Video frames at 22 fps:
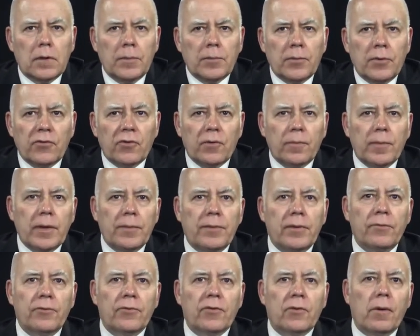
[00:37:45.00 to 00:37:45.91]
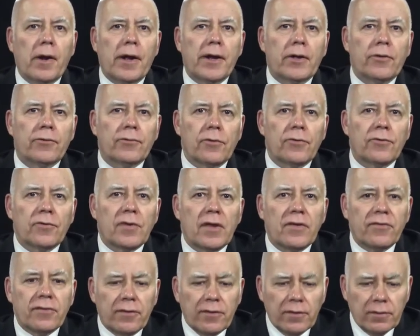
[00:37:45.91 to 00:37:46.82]
members, or maybe it was a writing
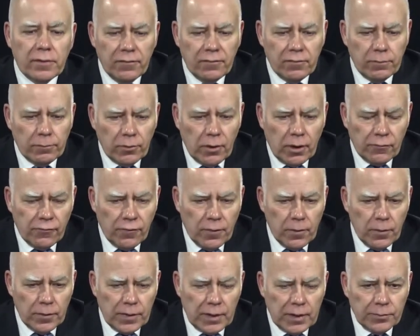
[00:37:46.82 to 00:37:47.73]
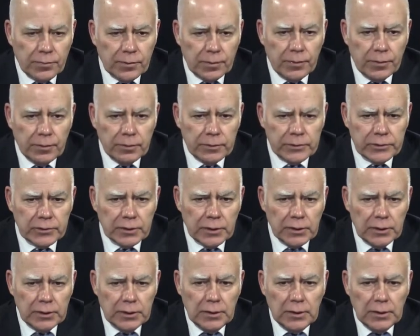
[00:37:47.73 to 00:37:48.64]
association, and even brought forward that
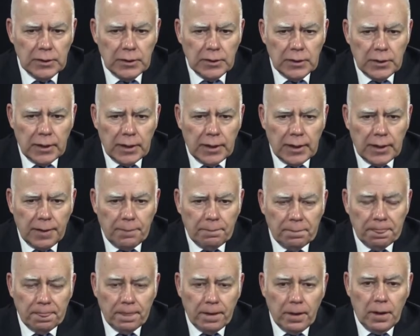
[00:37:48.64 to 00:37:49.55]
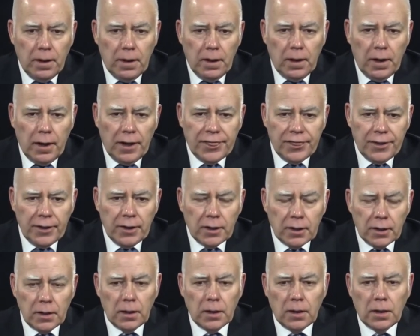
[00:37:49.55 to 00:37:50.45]
proposal. Um, I
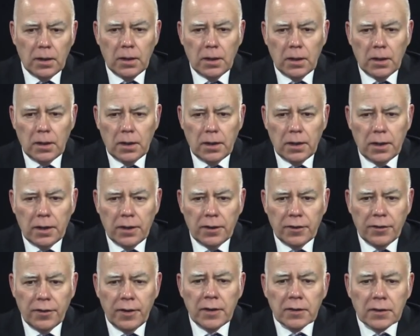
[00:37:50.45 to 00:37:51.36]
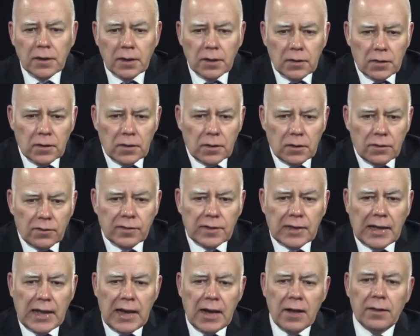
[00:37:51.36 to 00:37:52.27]
think I think that the
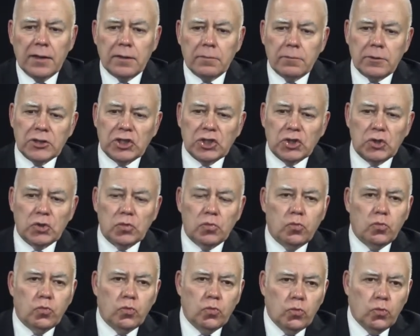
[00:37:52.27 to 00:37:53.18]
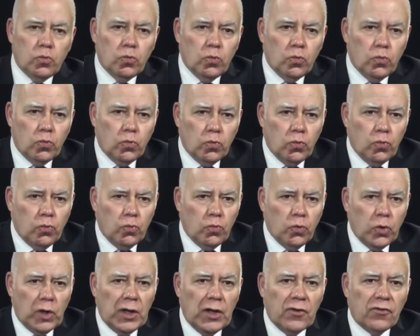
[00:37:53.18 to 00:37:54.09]
scale at which
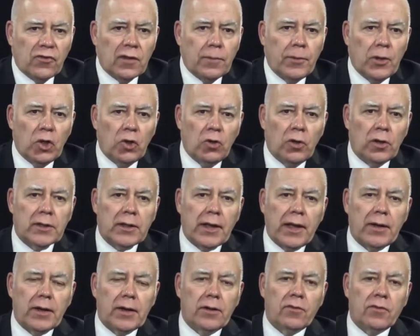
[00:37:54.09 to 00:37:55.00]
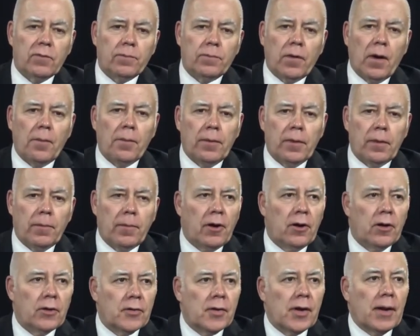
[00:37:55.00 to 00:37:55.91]
it needs to be looked at is probably
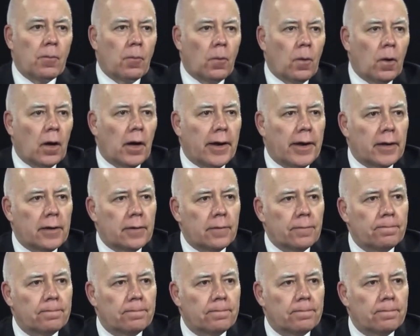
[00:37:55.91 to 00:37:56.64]
maritime wide,